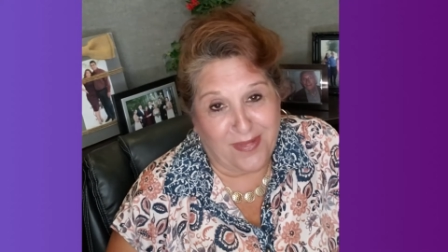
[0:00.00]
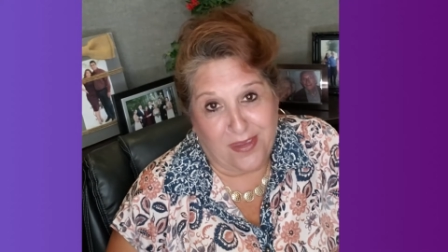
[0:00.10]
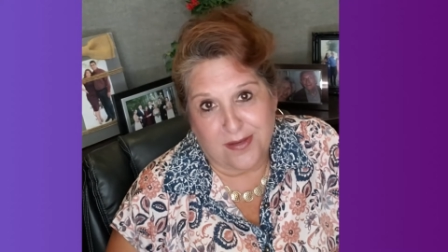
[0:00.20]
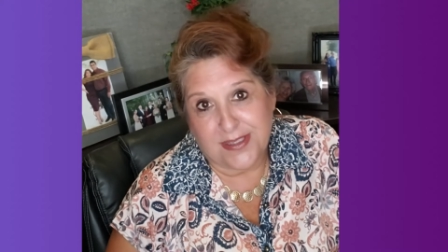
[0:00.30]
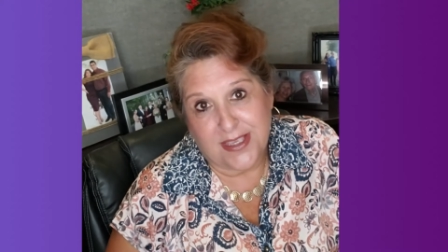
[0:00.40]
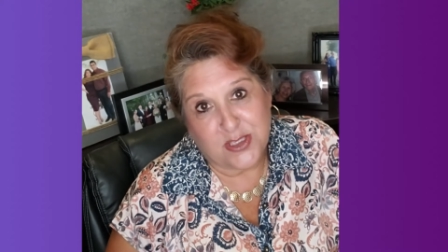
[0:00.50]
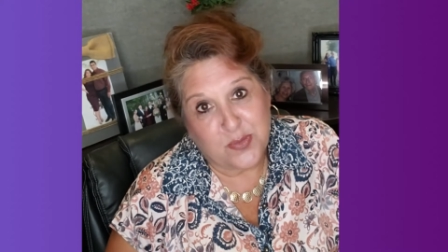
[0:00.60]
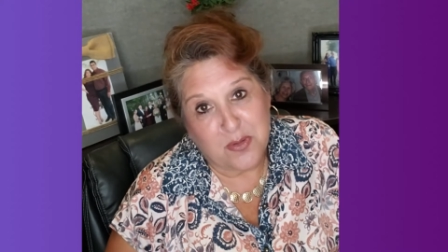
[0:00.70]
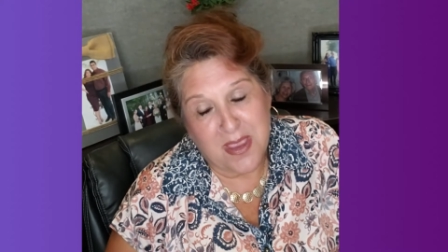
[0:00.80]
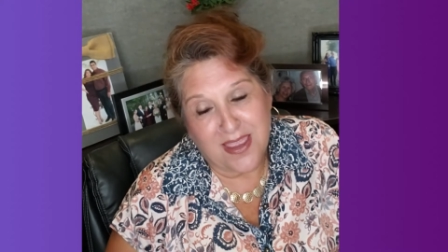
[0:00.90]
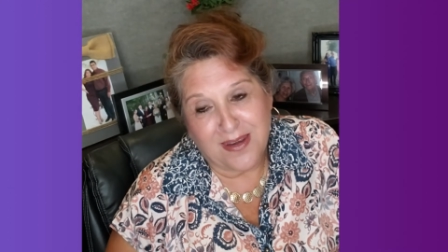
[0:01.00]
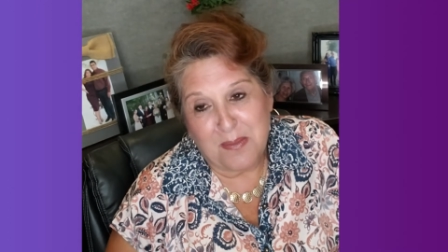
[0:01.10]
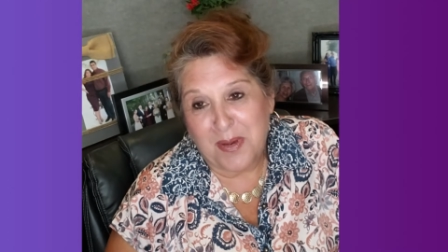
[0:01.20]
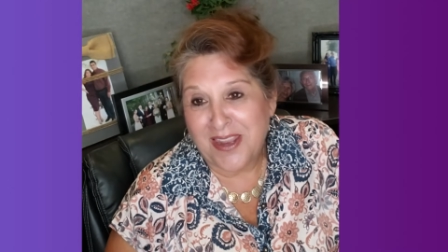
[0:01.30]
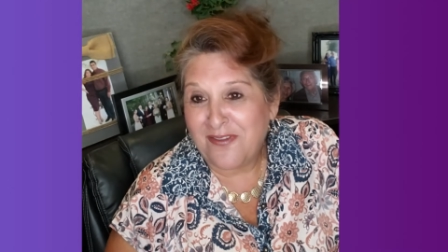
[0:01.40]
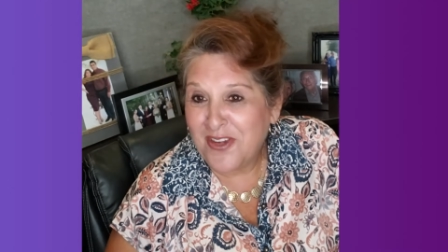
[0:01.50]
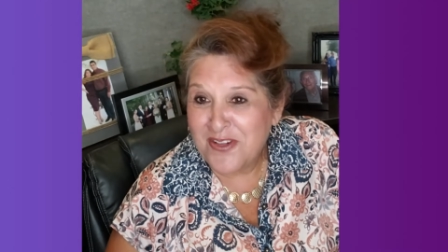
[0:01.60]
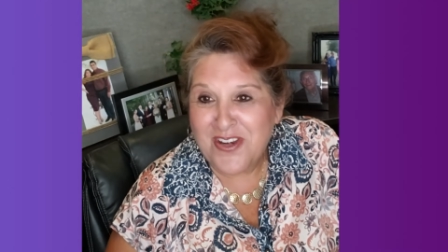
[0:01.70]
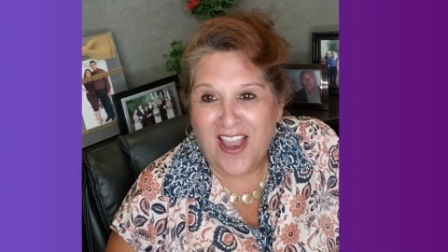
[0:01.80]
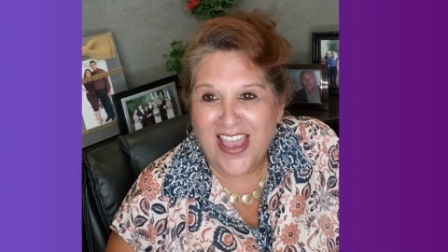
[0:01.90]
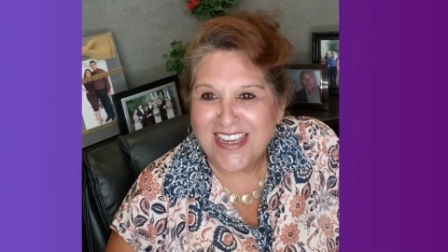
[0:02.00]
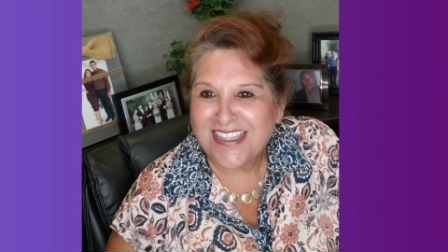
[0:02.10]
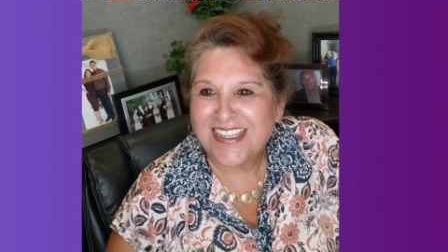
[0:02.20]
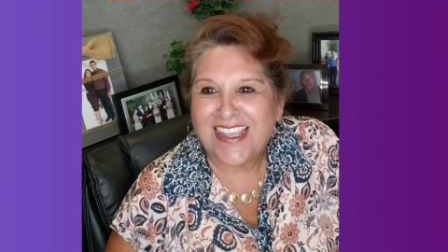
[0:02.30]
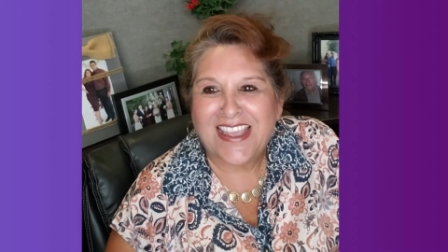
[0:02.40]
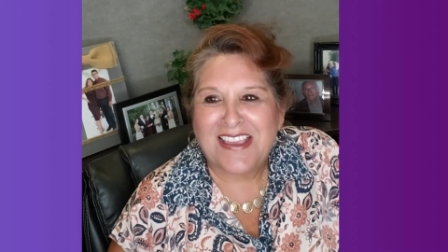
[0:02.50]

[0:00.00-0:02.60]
Can you say Superman? But if you're not,